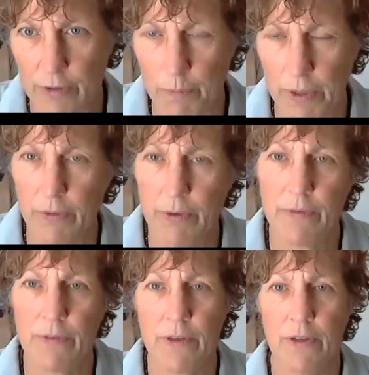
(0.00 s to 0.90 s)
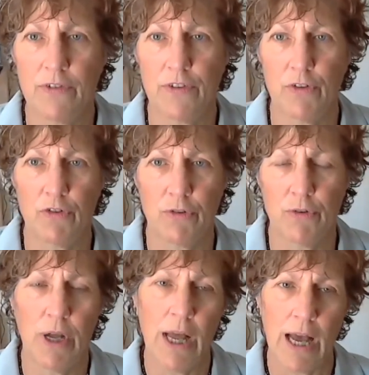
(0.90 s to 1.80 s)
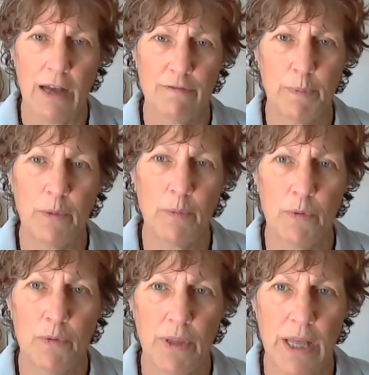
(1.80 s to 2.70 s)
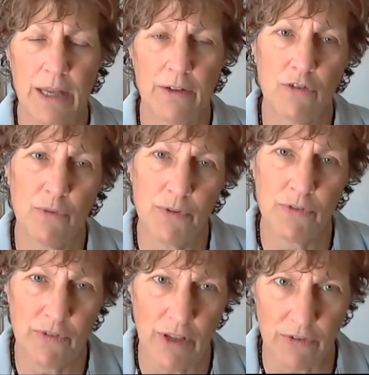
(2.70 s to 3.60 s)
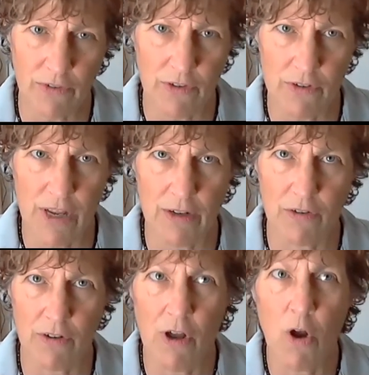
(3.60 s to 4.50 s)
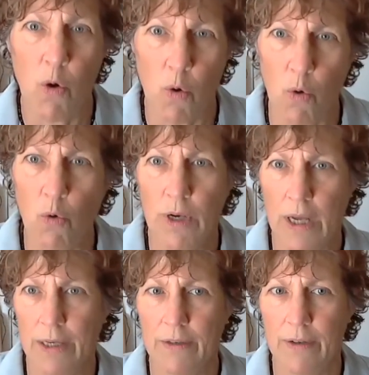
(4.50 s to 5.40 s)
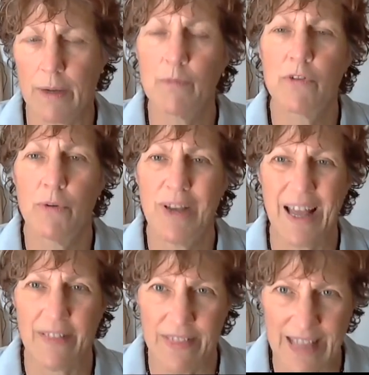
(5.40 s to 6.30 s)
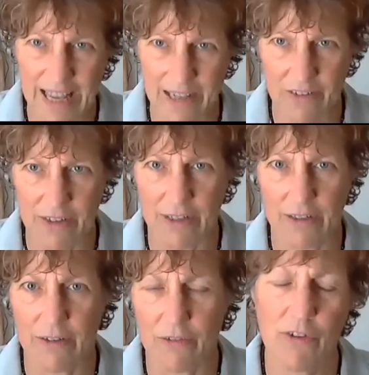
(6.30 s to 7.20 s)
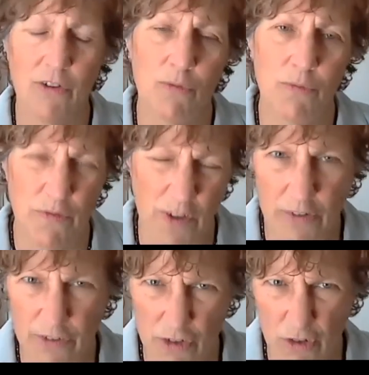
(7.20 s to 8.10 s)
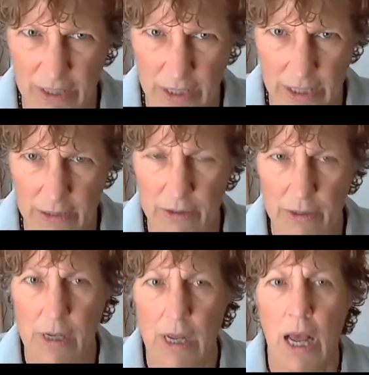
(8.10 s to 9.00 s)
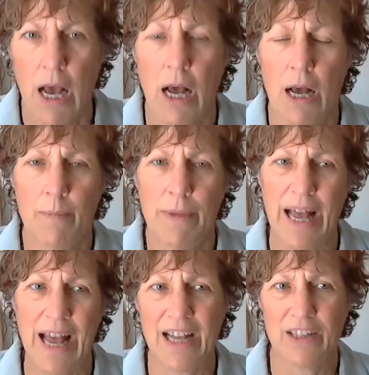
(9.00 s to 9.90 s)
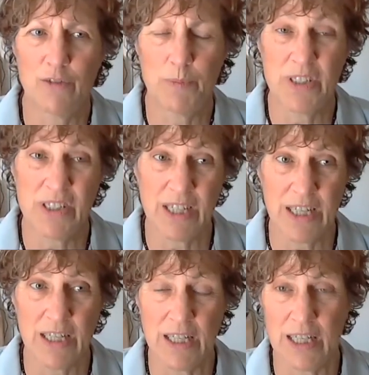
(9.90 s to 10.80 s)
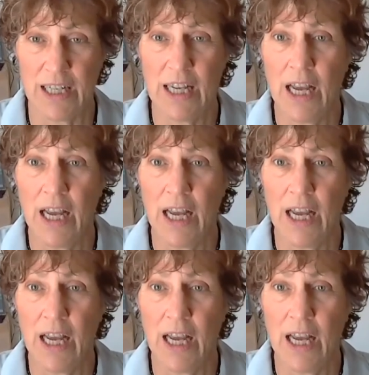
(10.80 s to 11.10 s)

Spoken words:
period than is usual, have people there to assess the tender all lined up so you get that done, so you fast track it. And particularly,